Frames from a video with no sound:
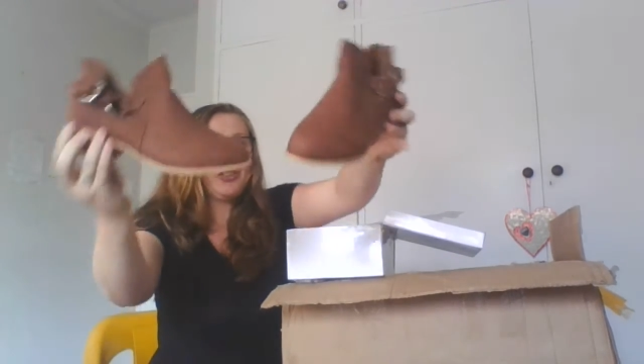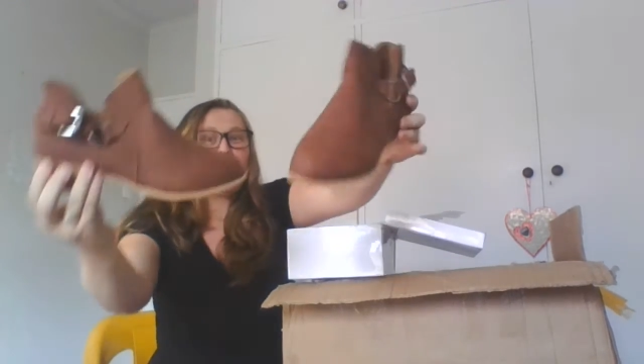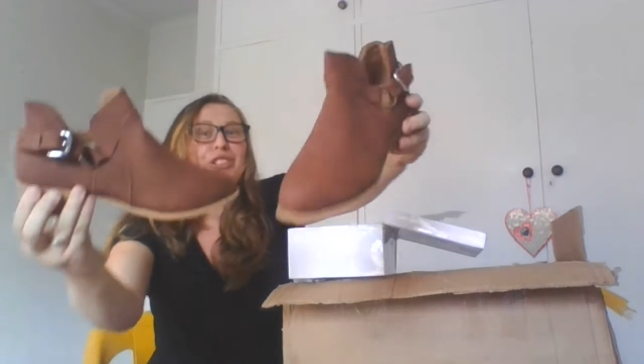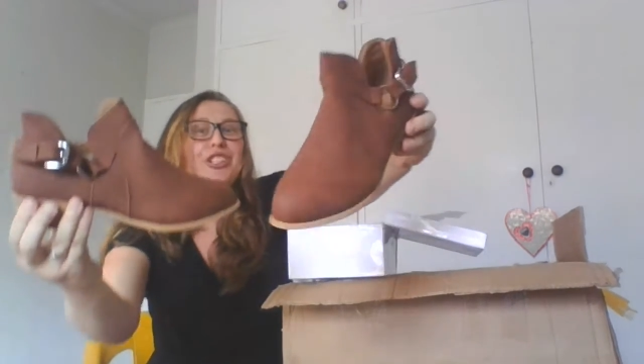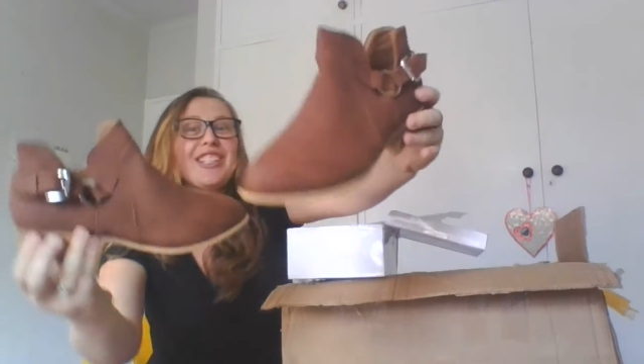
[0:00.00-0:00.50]

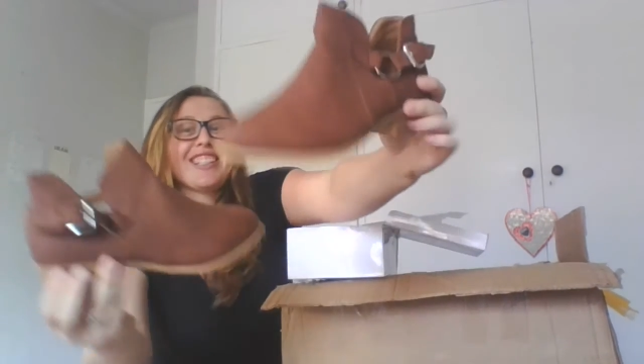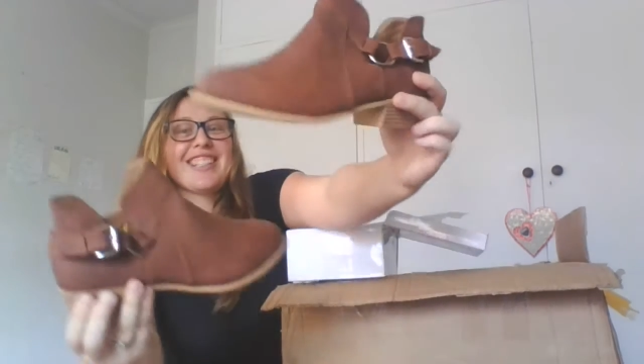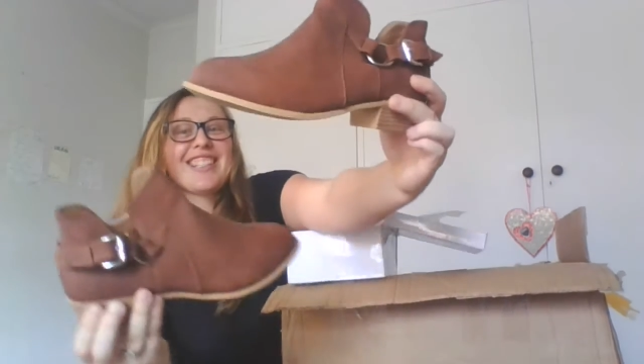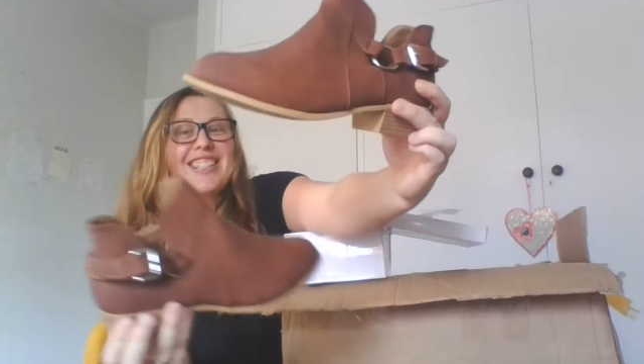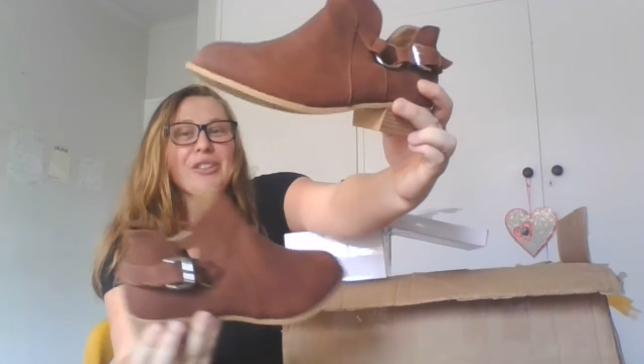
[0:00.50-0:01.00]

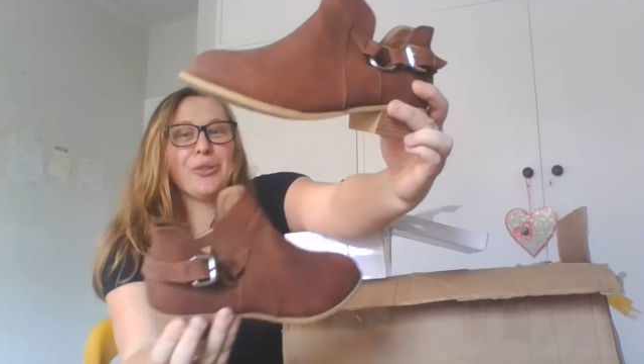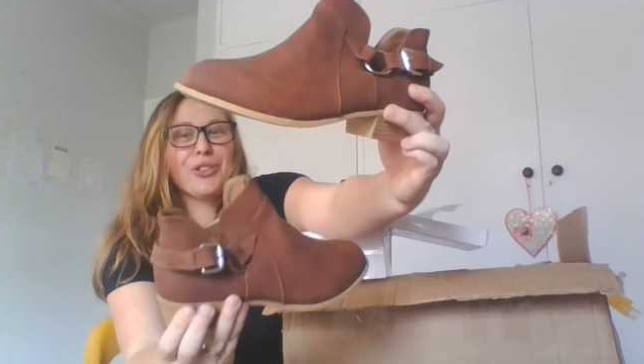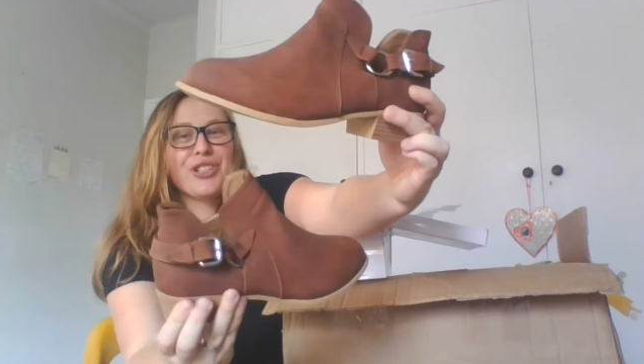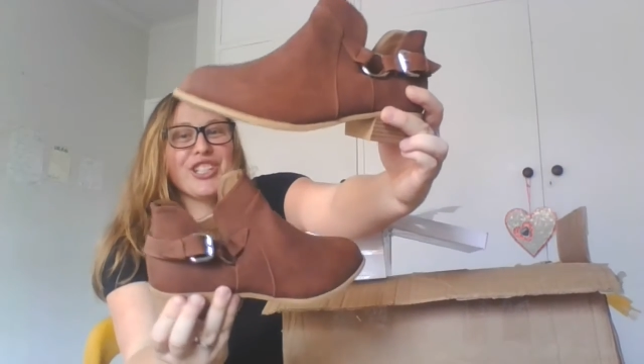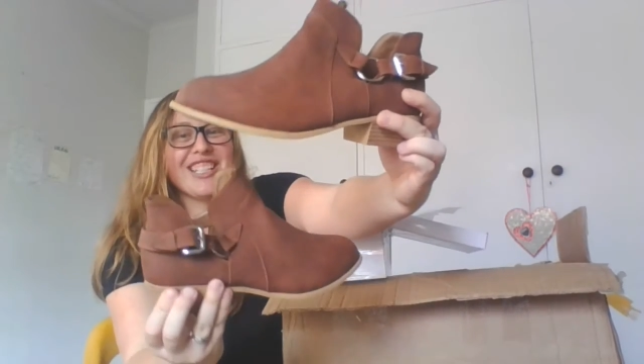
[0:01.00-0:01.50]
gorgeous,
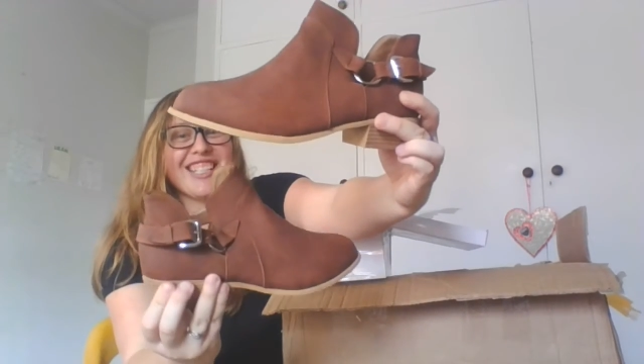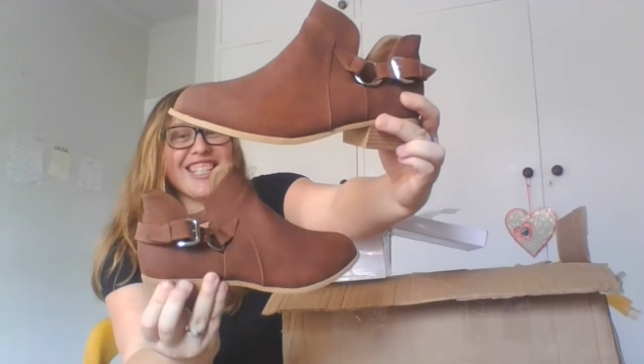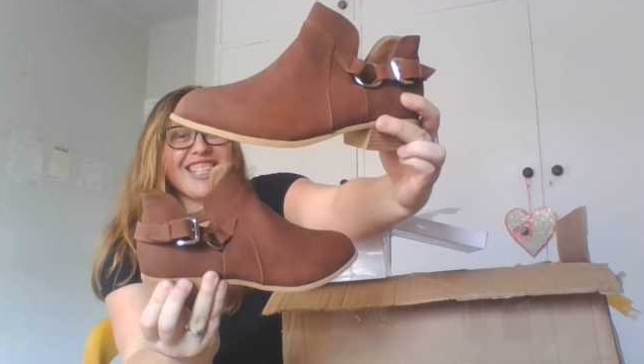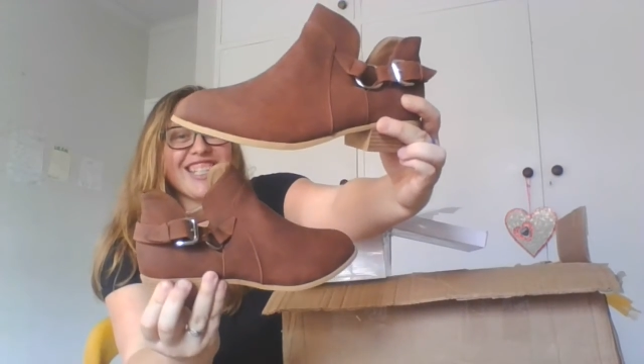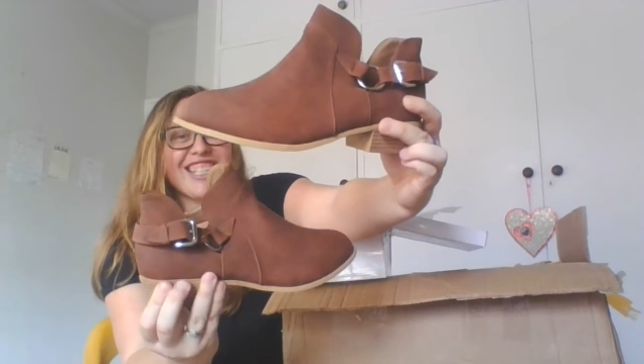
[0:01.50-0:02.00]

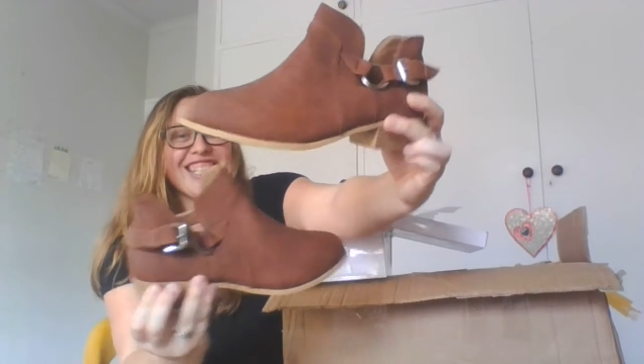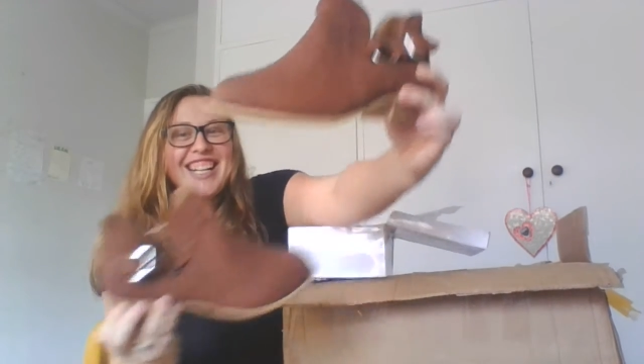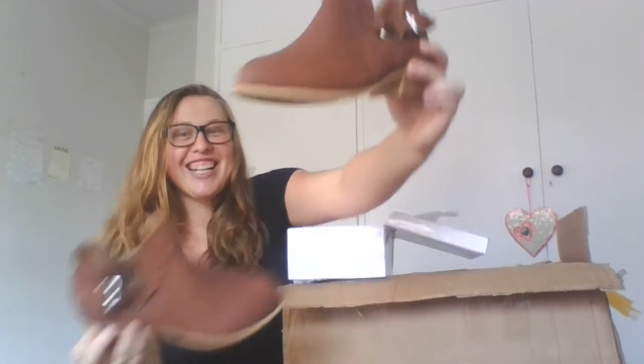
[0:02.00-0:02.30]
gorgeous.